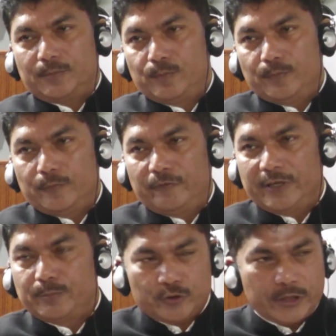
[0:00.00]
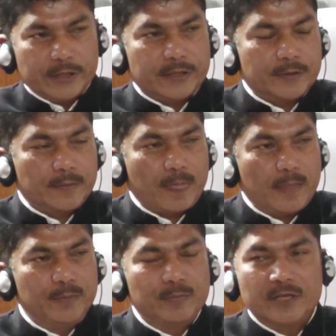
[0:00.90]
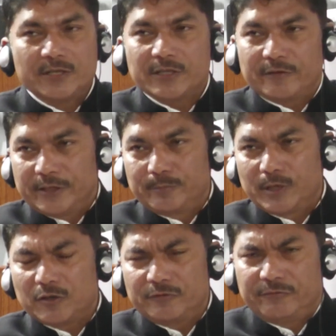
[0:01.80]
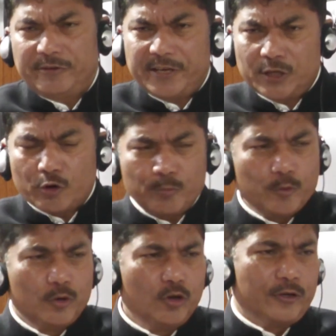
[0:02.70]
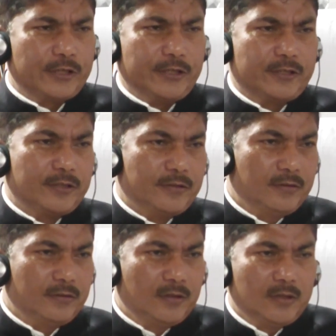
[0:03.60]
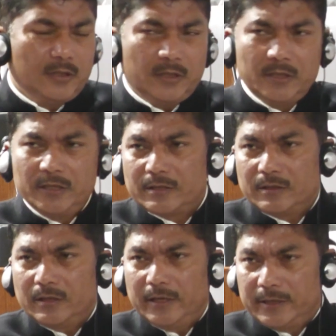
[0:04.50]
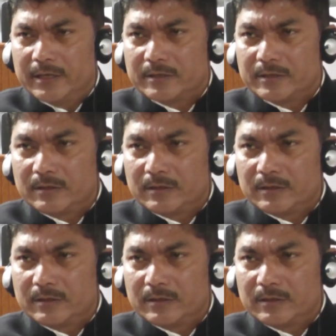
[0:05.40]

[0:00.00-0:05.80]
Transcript: very project, people are suffering because very low voltage in these areas.